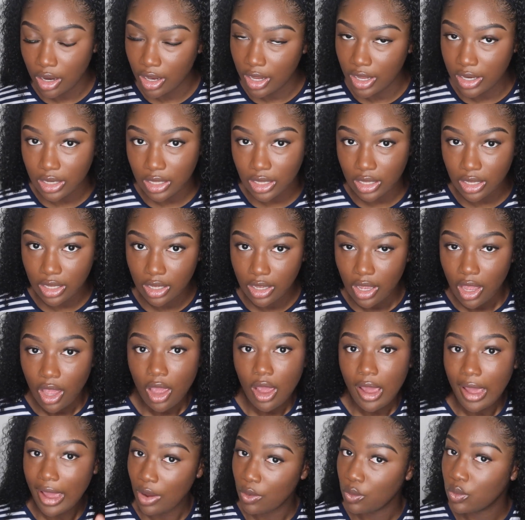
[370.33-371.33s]
honey.
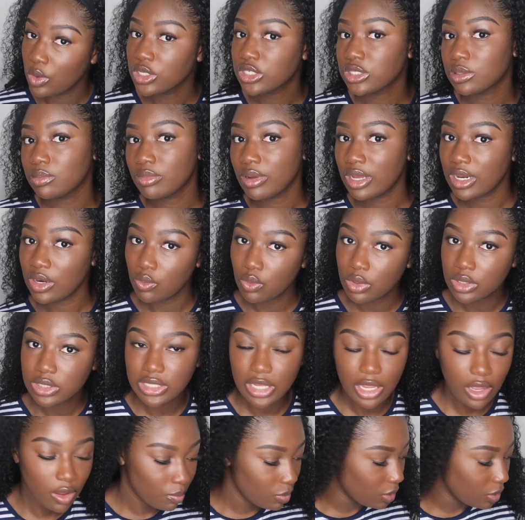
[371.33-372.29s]
I wish somebody would tell